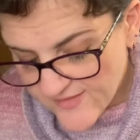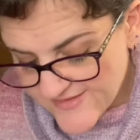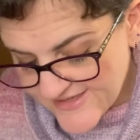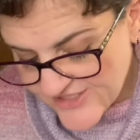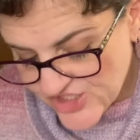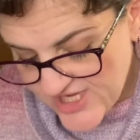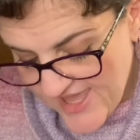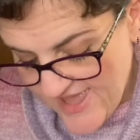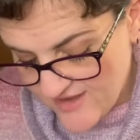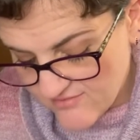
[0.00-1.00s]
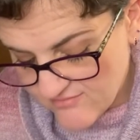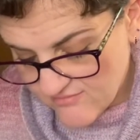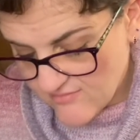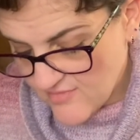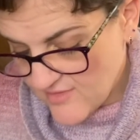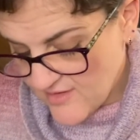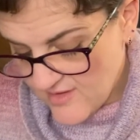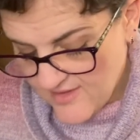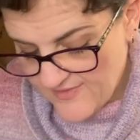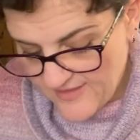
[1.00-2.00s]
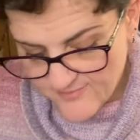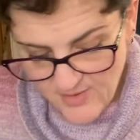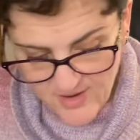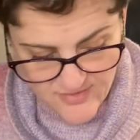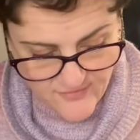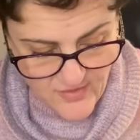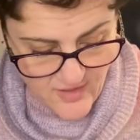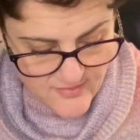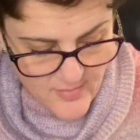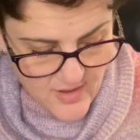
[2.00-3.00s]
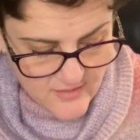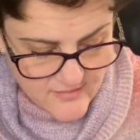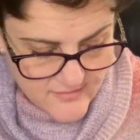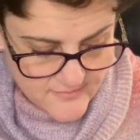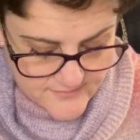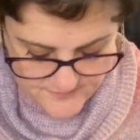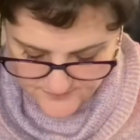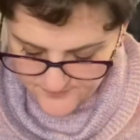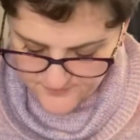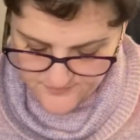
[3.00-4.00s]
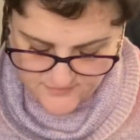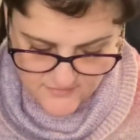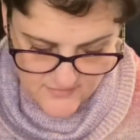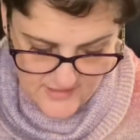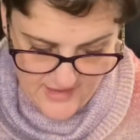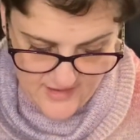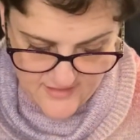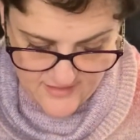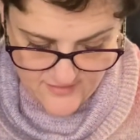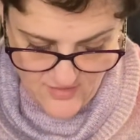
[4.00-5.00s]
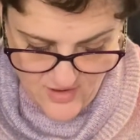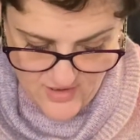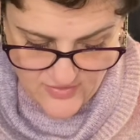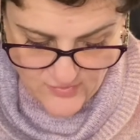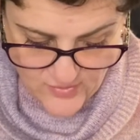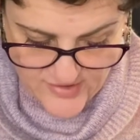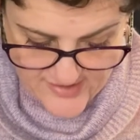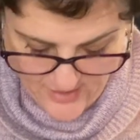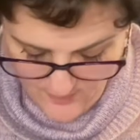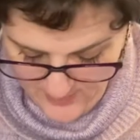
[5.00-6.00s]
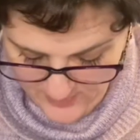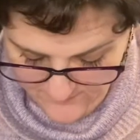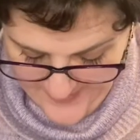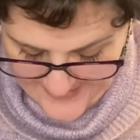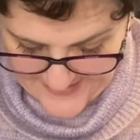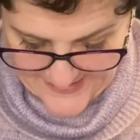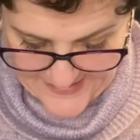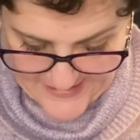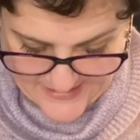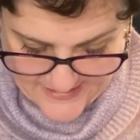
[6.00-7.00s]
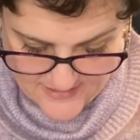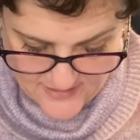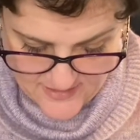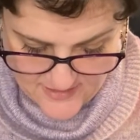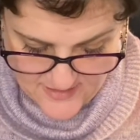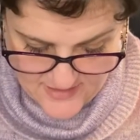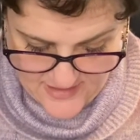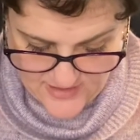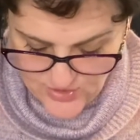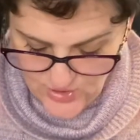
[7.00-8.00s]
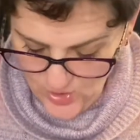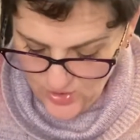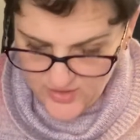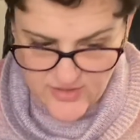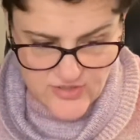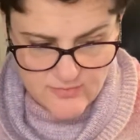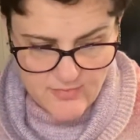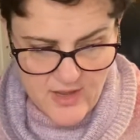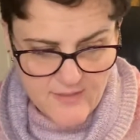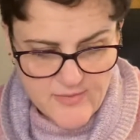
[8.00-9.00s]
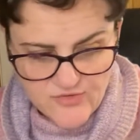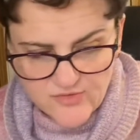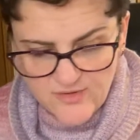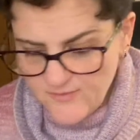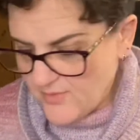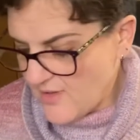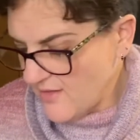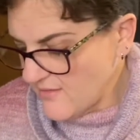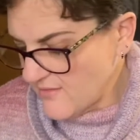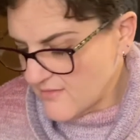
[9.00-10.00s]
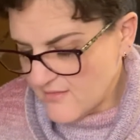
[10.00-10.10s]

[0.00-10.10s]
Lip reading: Stitch 10. That's by the Floss Box. And it is on 32 count Belfast linen in tarnish by Picture This Plus.